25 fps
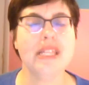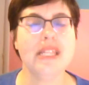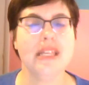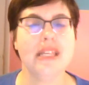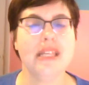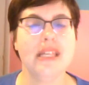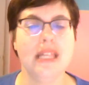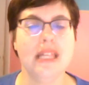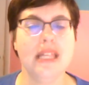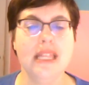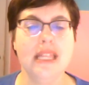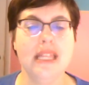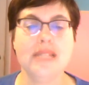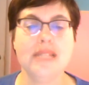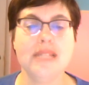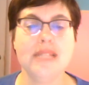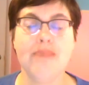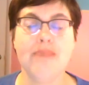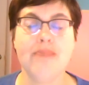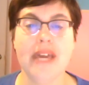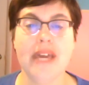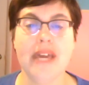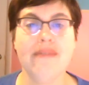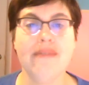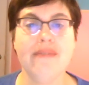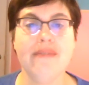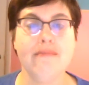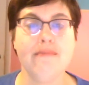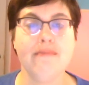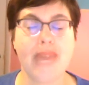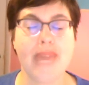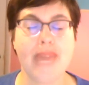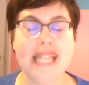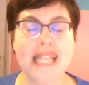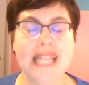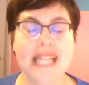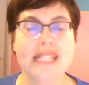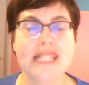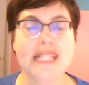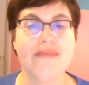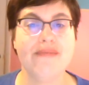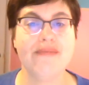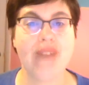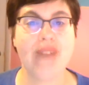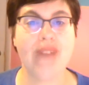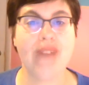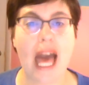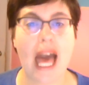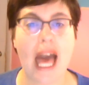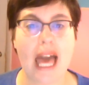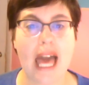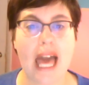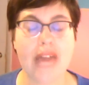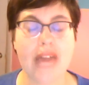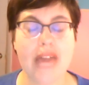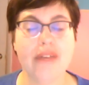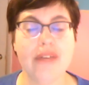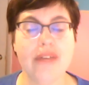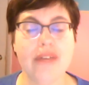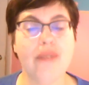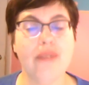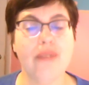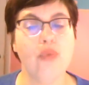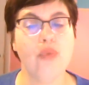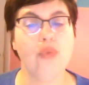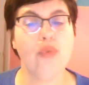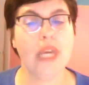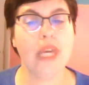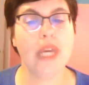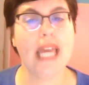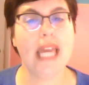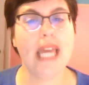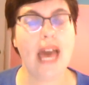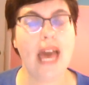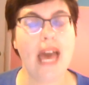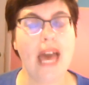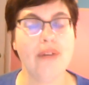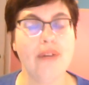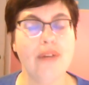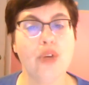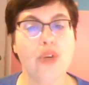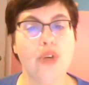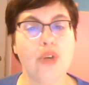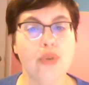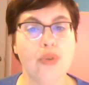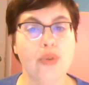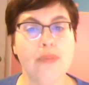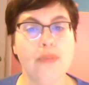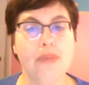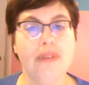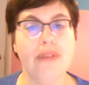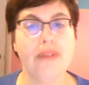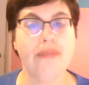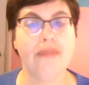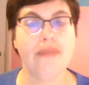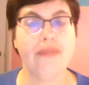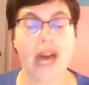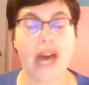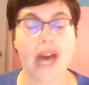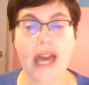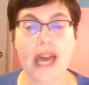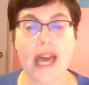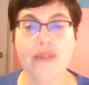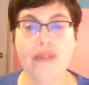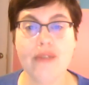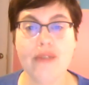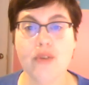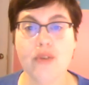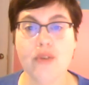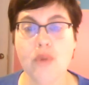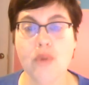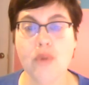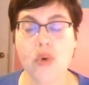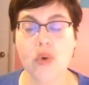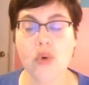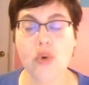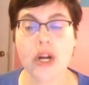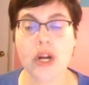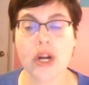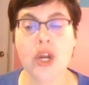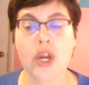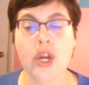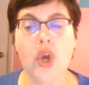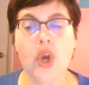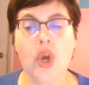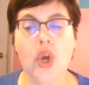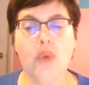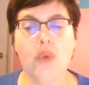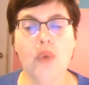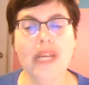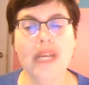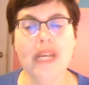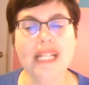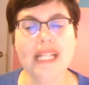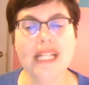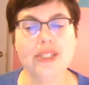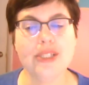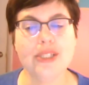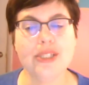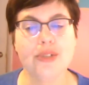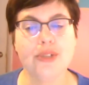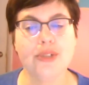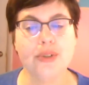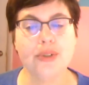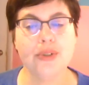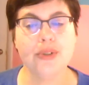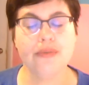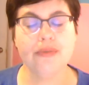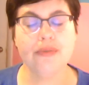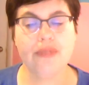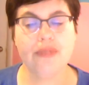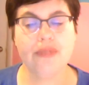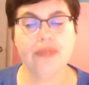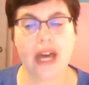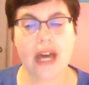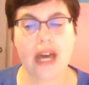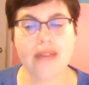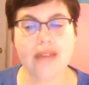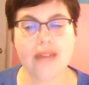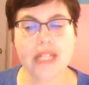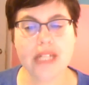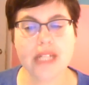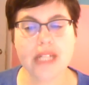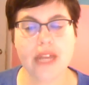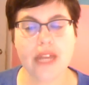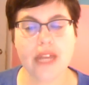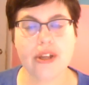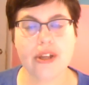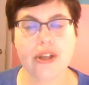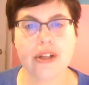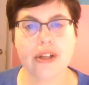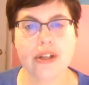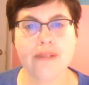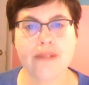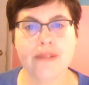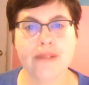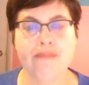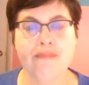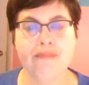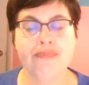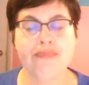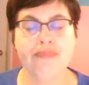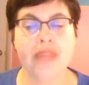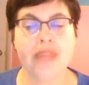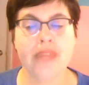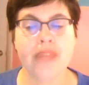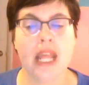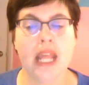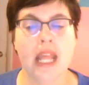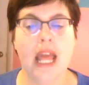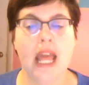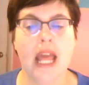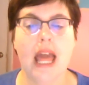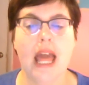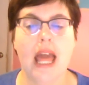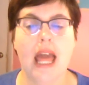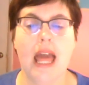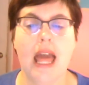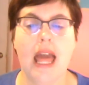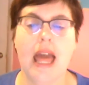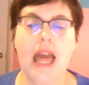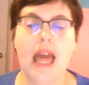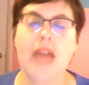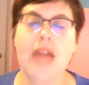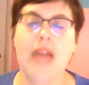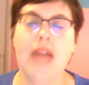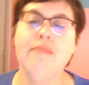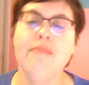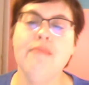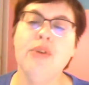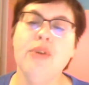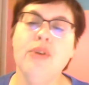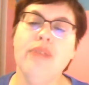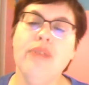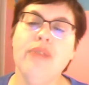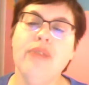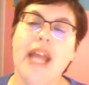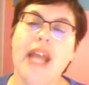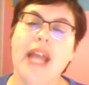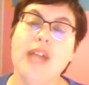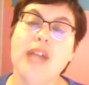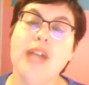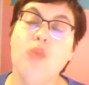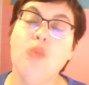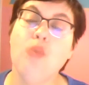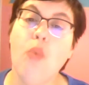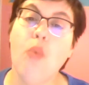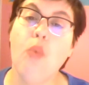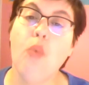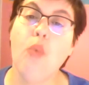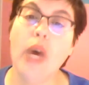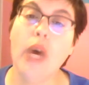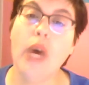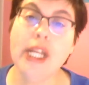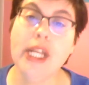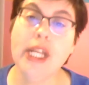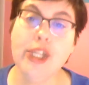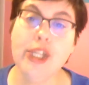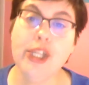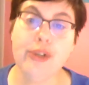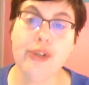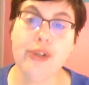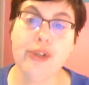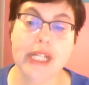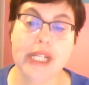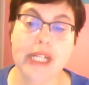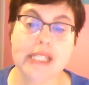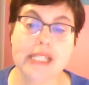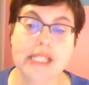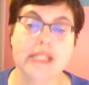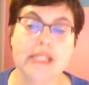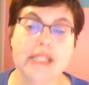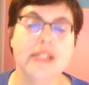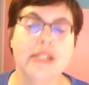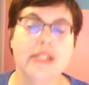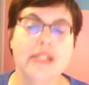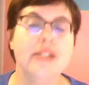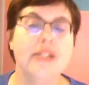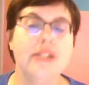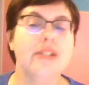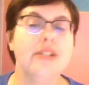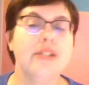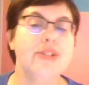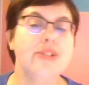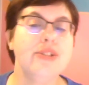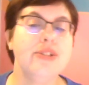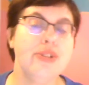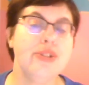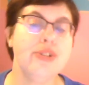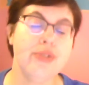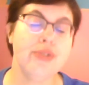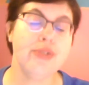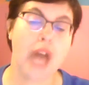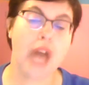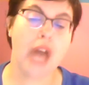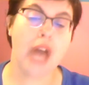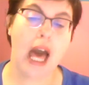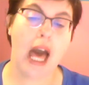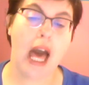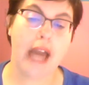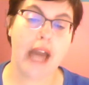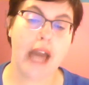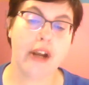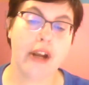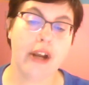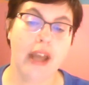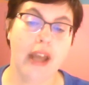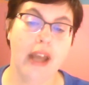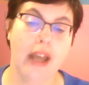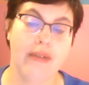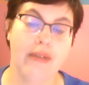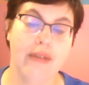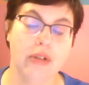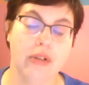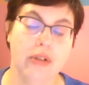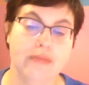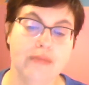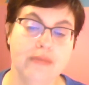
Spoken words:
in this base 5, if we have a group of 5 or more, we need to group 5 together and move it as 1 unit to the higher level.